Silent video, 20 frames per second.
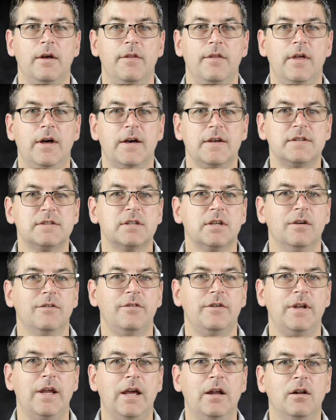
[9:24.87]
Thus,
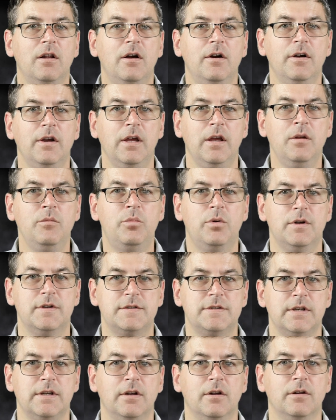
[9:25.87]
if an analog input
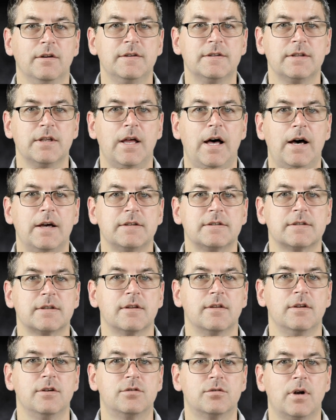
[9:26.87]
signal is
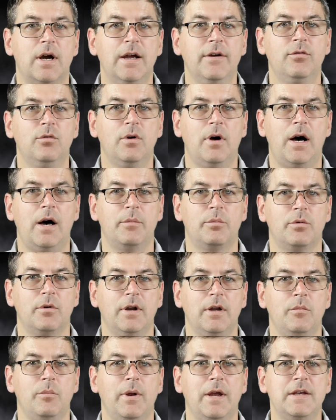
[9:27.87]
lost, the drive will
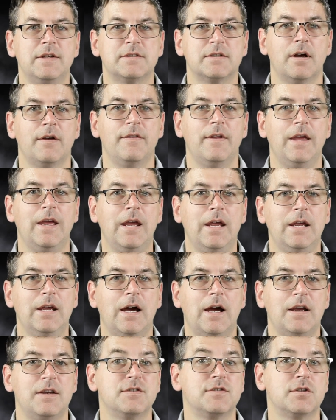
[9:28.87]
operate based on the
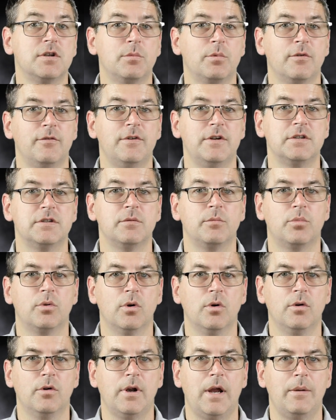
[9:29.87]
AI supervision
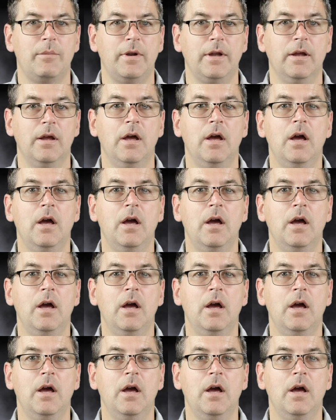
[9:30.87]
programming,